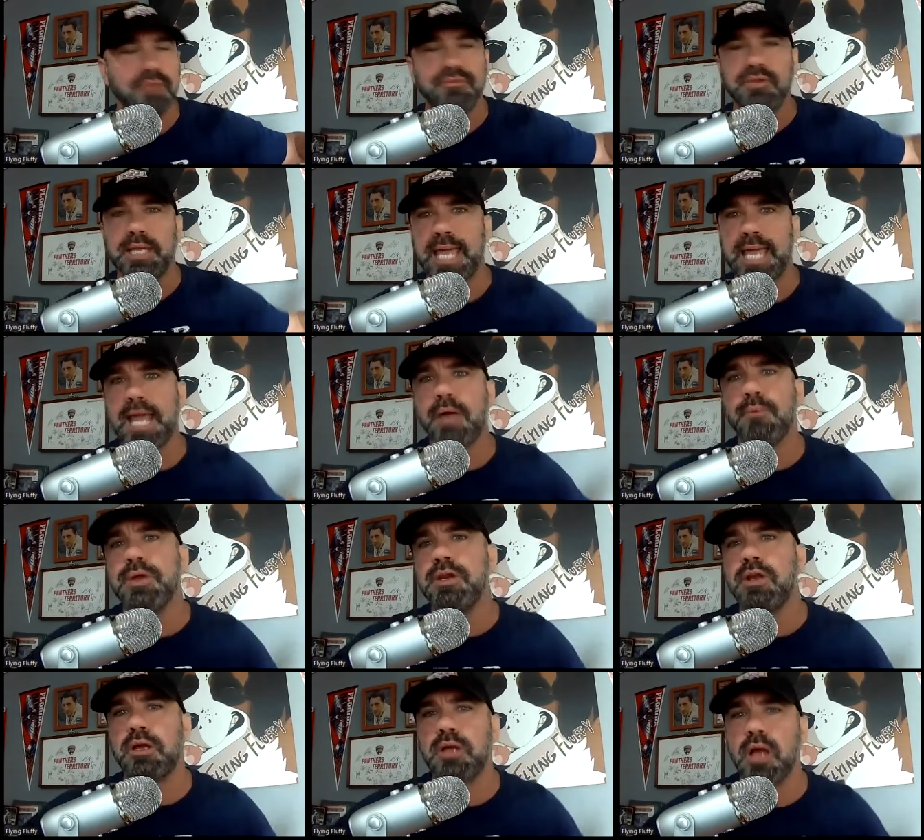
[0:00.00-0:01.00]
you can't
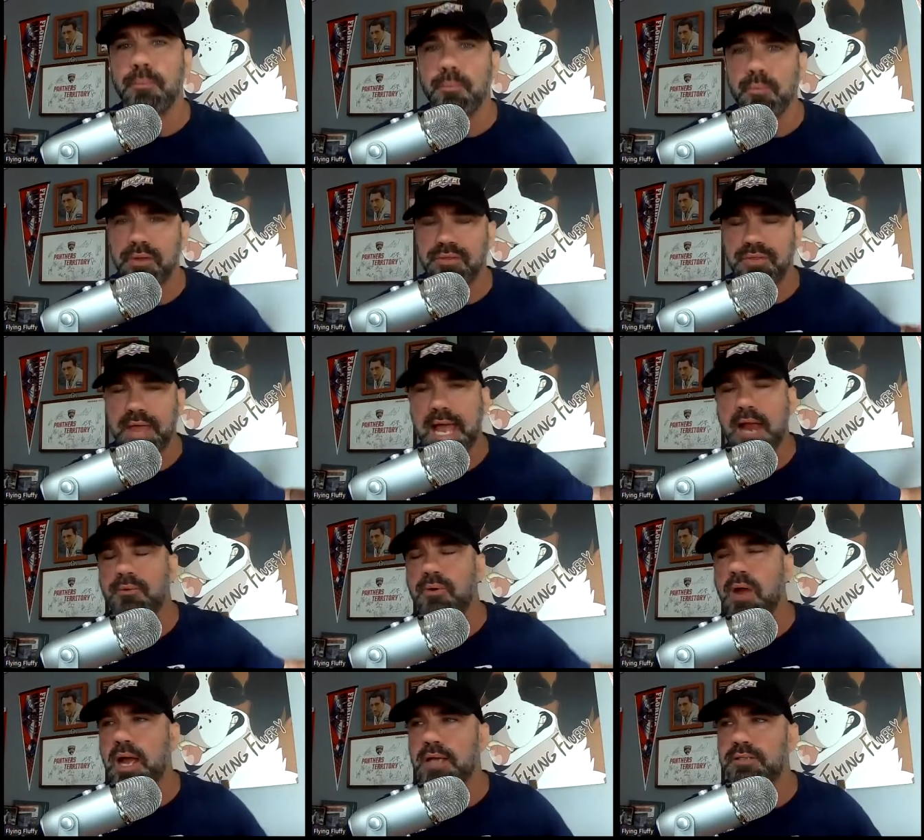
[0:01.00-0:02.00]
win a cup with that
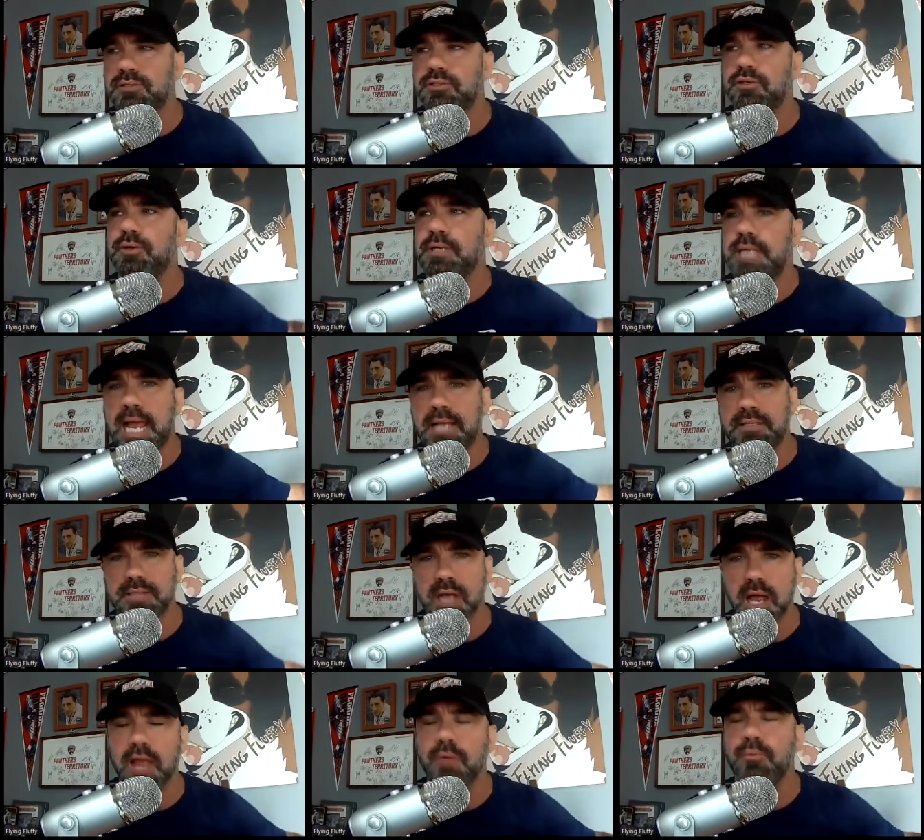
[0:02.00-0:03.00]
roster at that
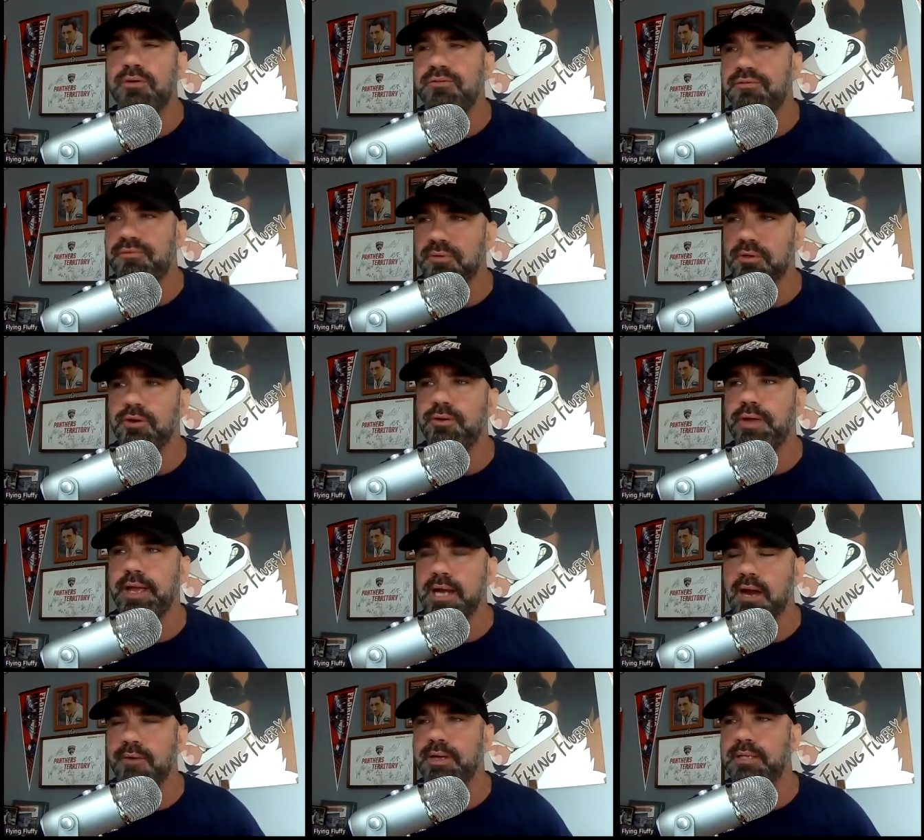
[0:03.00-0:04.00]
time with Fleury
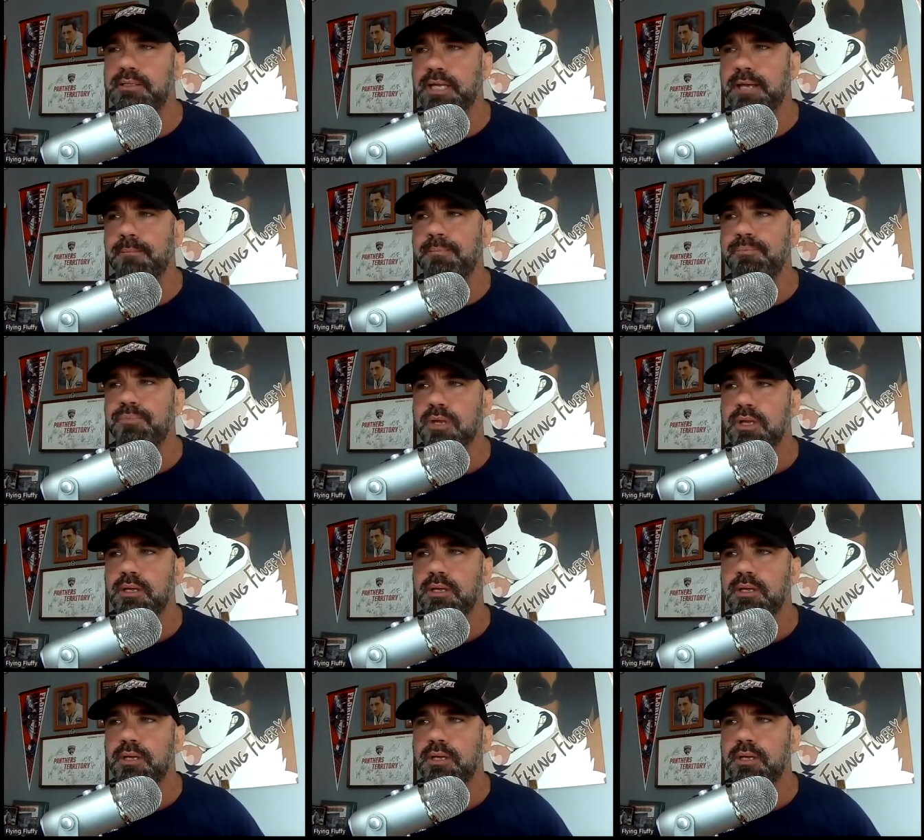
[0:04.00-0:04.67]
and everything,